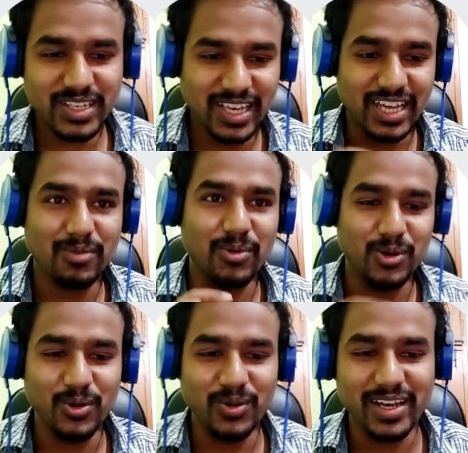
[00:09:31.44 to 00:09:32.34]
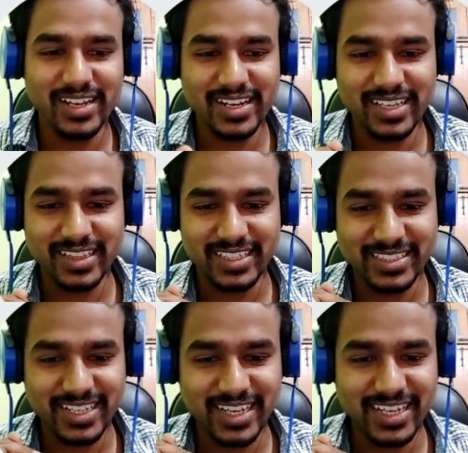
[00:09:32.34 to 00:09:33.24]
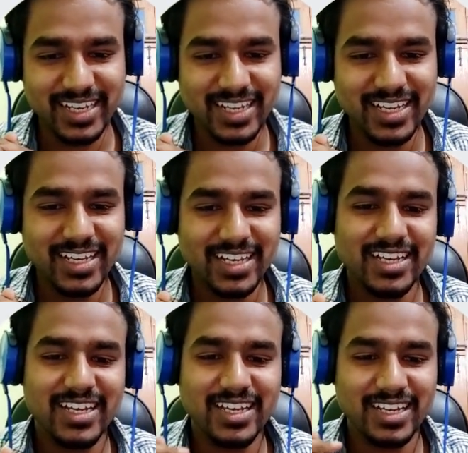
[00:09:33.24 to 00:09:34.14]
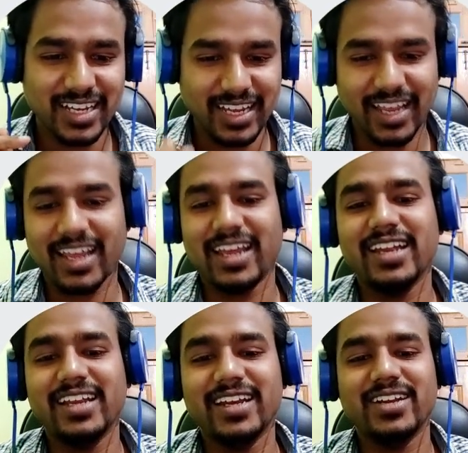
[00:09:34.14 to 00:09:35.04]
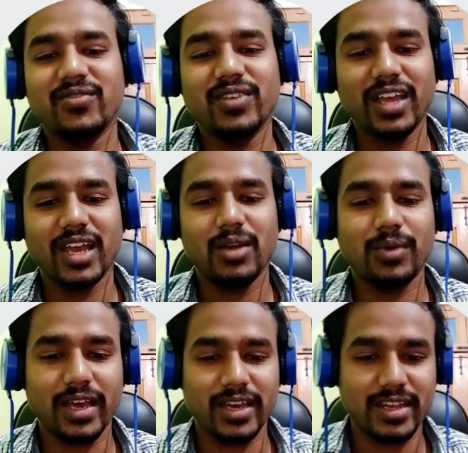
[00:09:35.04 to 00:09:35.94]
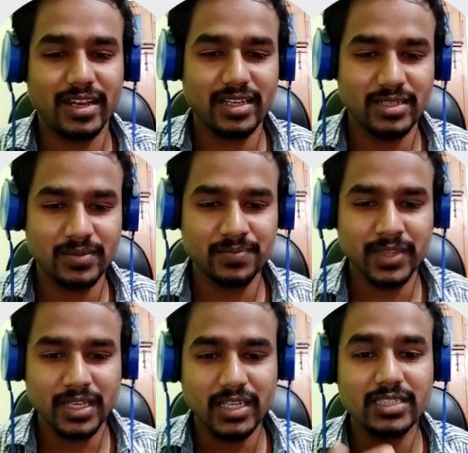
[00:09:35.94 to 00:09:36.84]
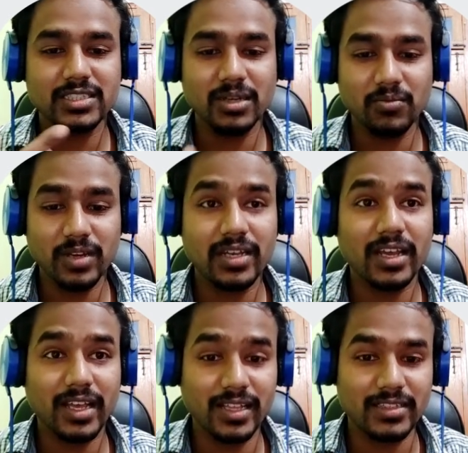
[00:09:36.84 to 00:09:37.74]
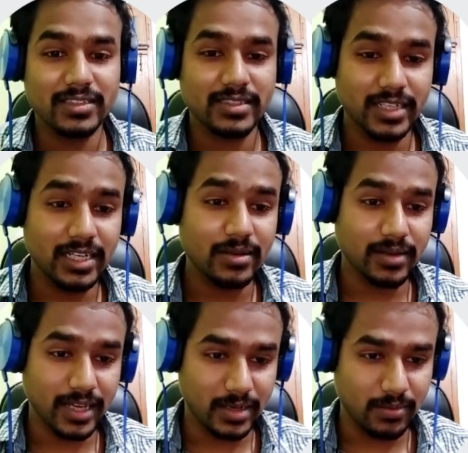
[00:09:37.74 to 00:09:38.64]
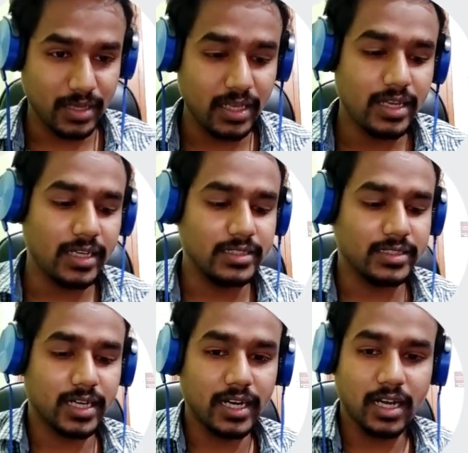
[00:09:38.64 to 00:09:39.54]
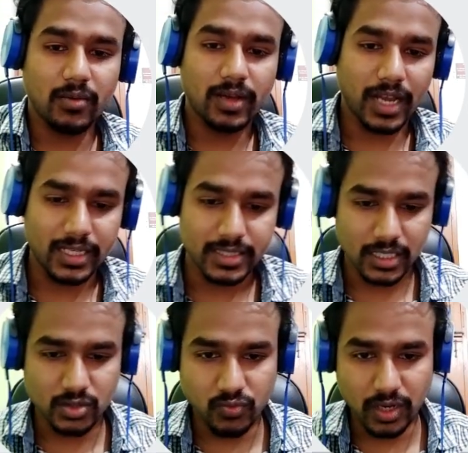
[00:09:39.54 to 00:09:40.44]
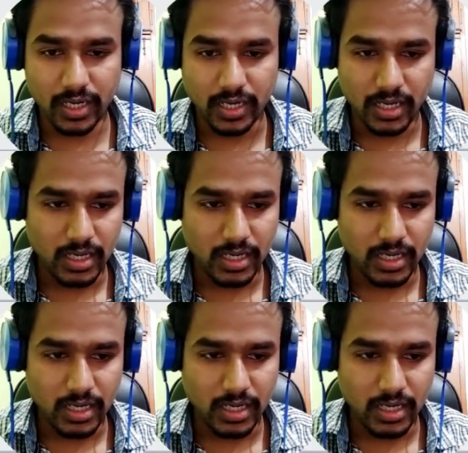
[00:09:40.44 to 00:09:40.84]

have no error in this line, and we have error in somewhere else. It can be inside our Ajax file.